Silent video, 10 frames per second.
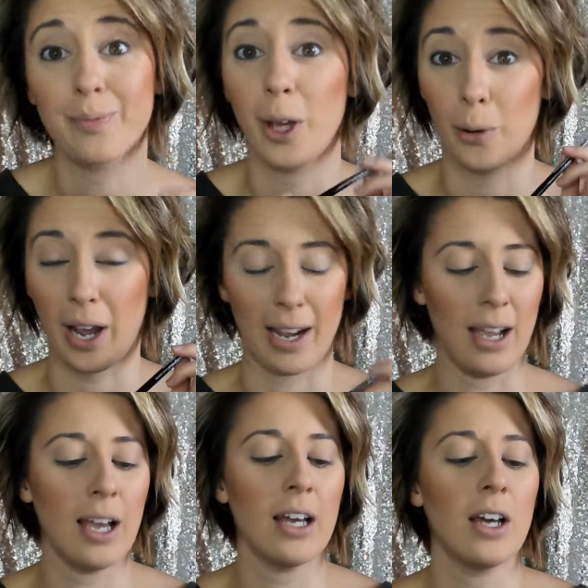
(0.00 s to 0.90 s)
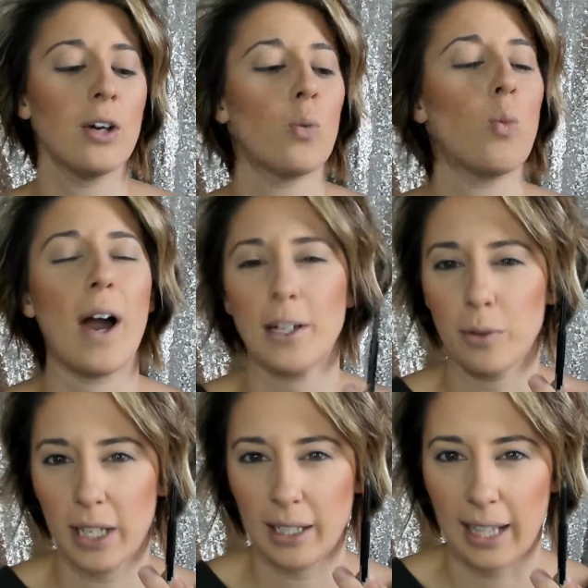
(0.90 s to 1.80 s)
Okay. Why
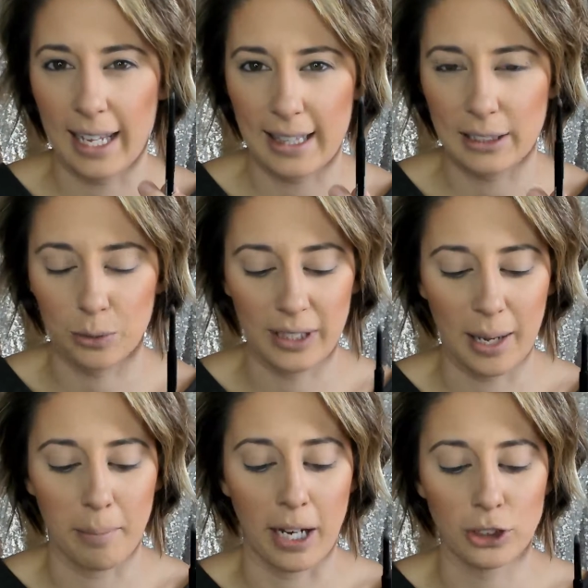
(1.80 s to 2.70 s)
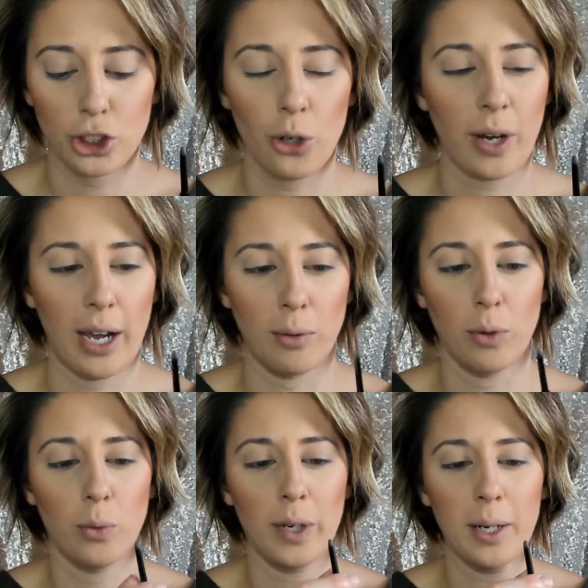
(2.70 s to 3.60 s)
don't I like this one that much? Okay,
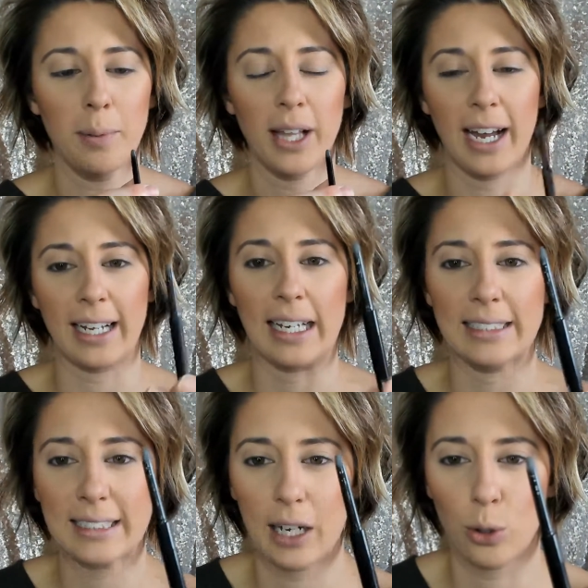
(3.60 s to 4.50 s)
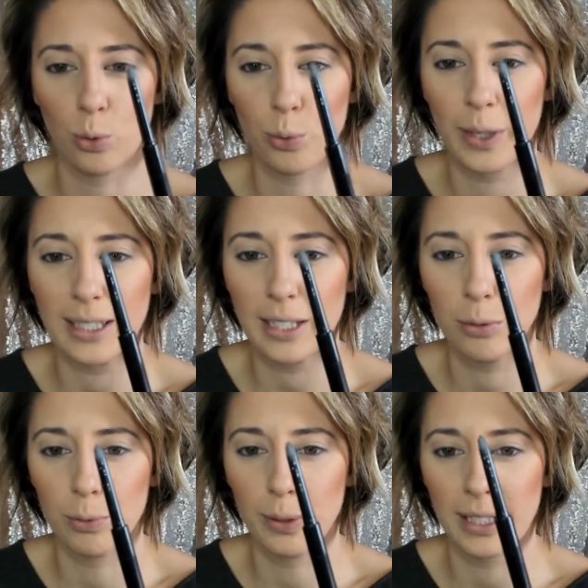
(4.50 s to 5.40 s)
well when applying it, it's got a really,
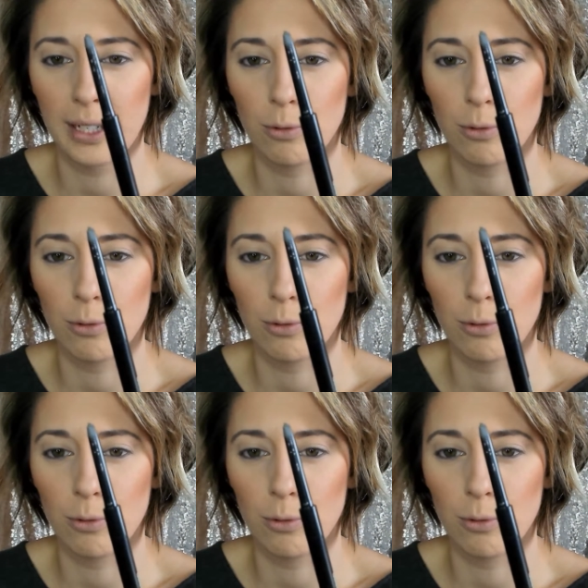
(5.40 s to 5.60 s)
really,